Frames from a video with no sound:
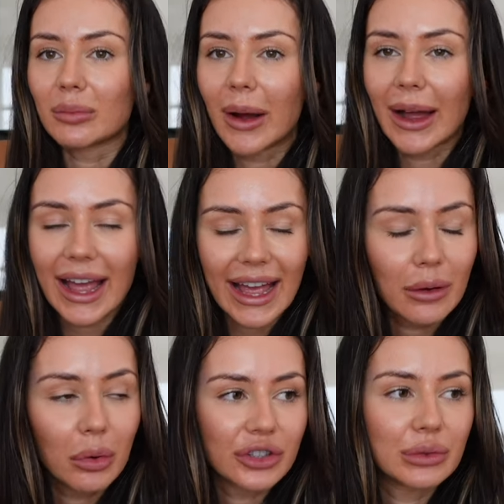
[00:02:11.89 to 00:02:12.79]
my
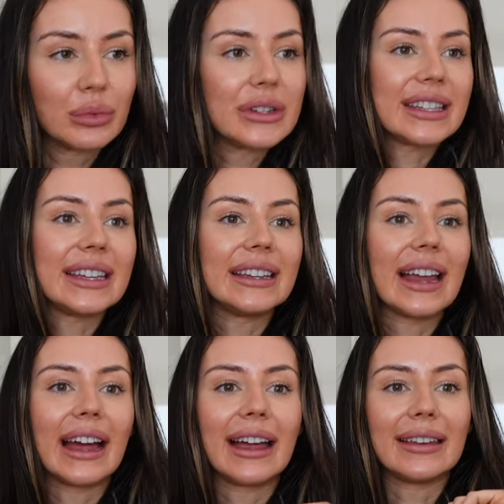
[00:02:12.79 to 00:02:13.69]
hair washing routine
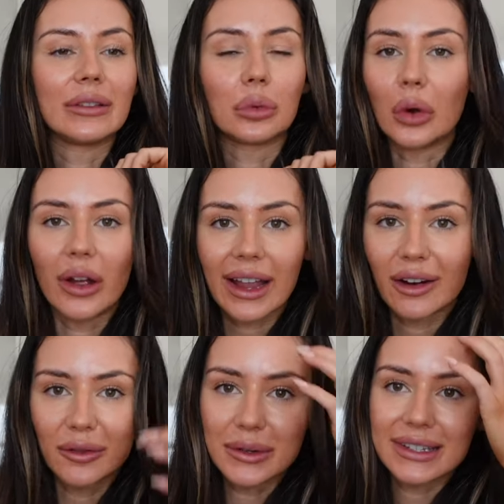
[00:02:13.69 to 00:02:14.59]
and
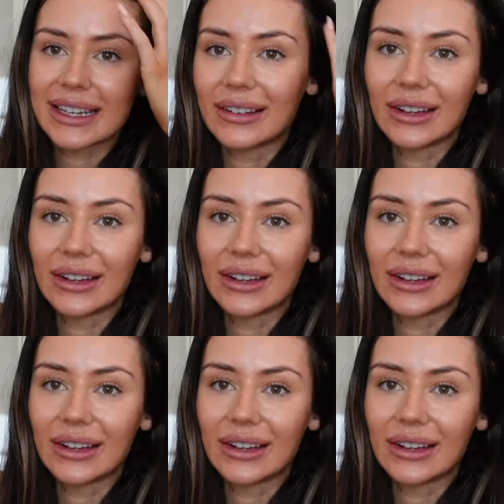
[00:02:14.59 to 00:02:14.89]
workout routine,